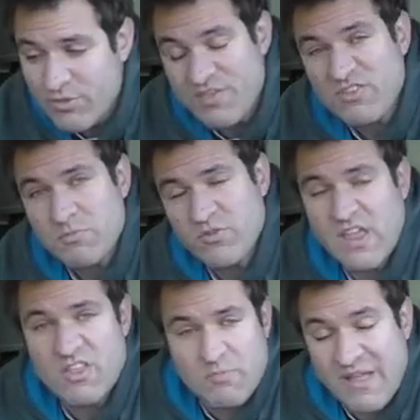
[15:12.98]
Now, this
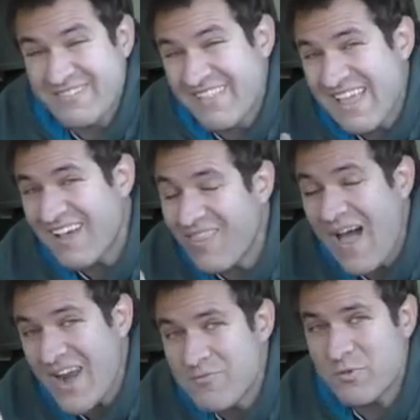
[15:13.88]
Mercedes-Benz, like a
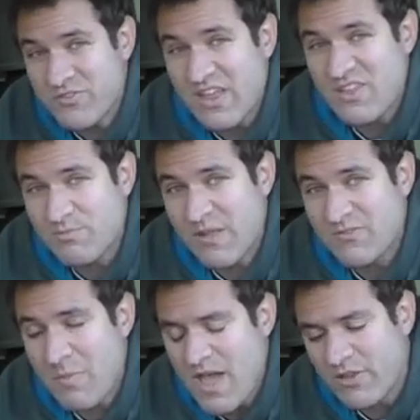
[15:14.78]
lot of
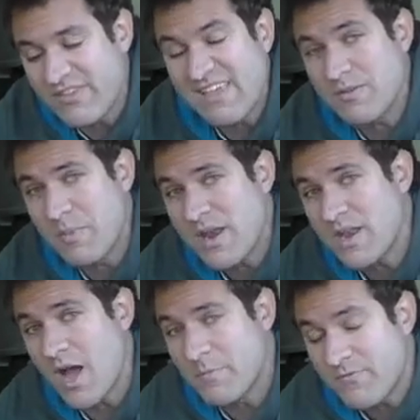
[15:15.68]
Mercedes-Benz models, has a
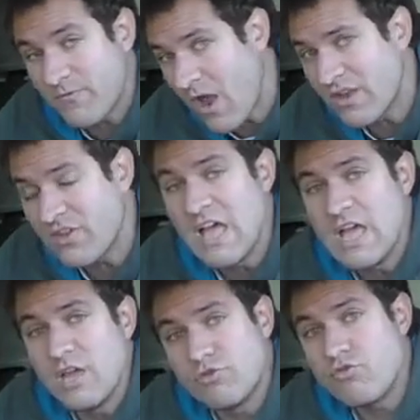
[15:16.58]
button up front
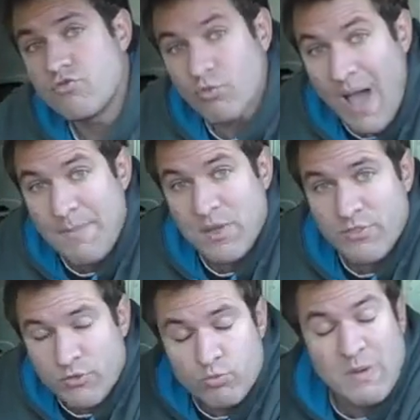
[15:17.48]
to drop
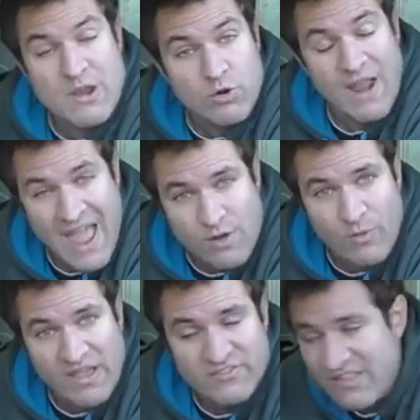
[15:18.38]
the rear
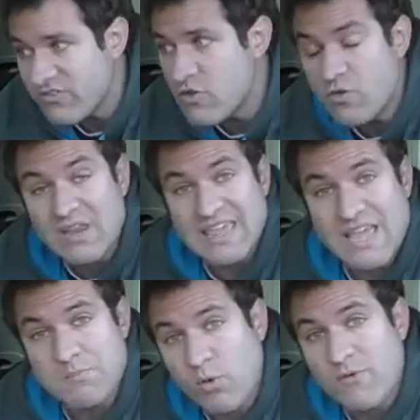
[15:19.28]
headrest. That's so you can
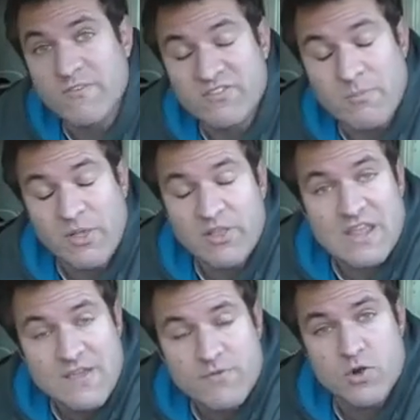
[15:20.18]
get more
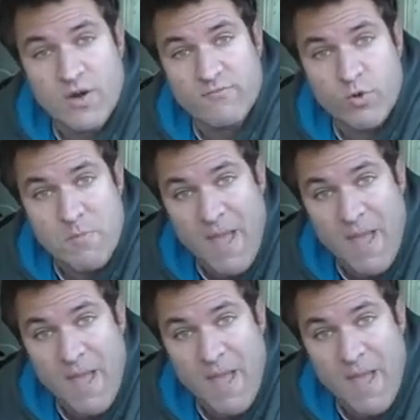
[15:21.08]
visibility if you don't have rear